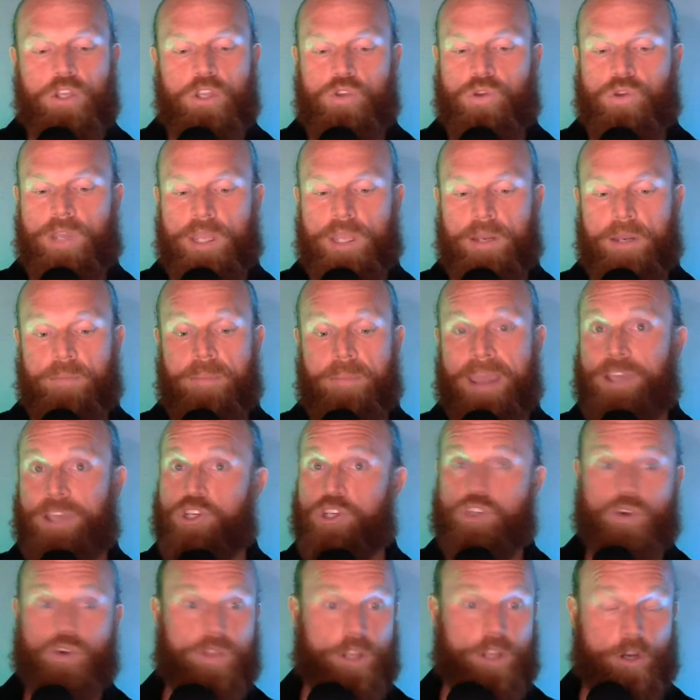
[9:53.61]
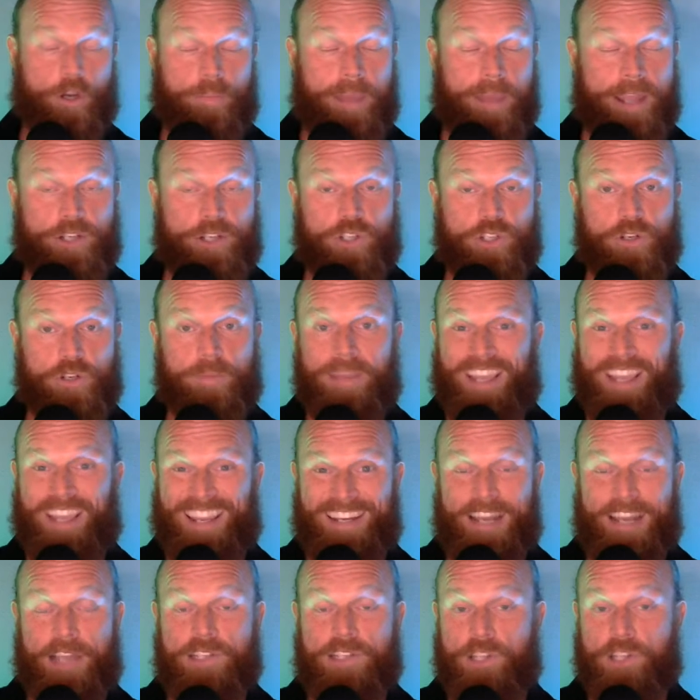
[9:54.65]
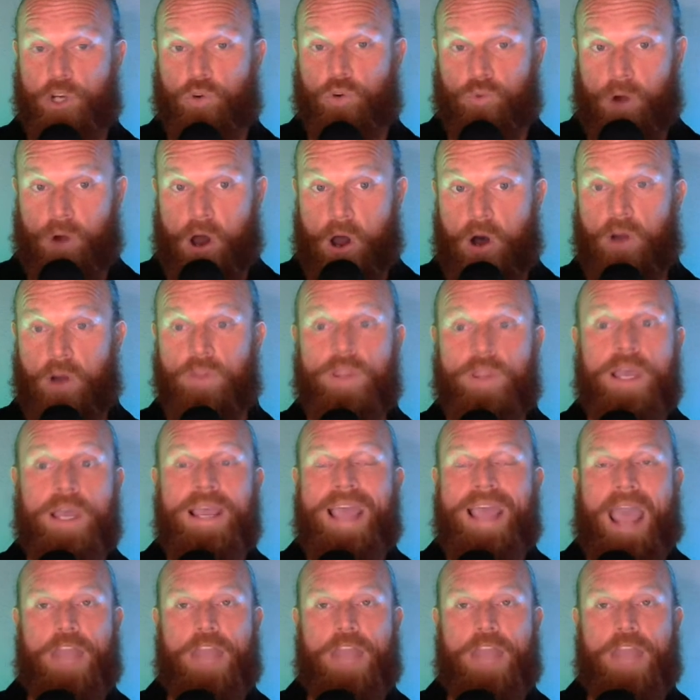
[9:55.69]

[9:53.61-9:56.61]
You can make sure that your pages are being indexed and crawled,